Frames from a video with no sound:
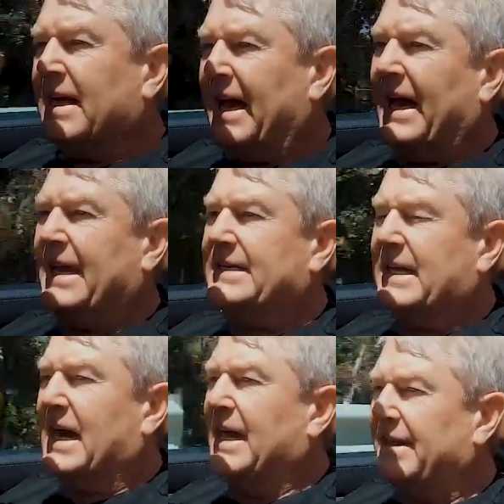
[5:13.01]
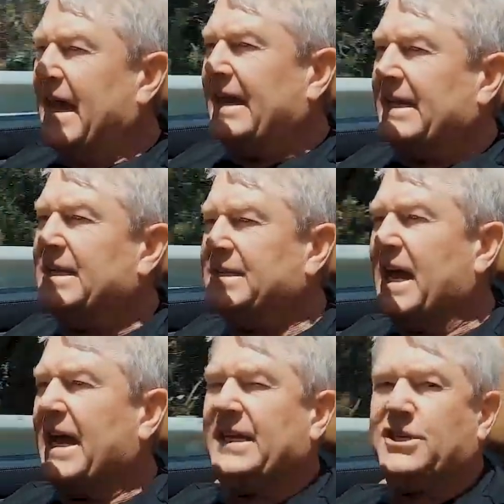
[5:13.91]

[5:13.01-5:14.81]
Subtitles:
and that is a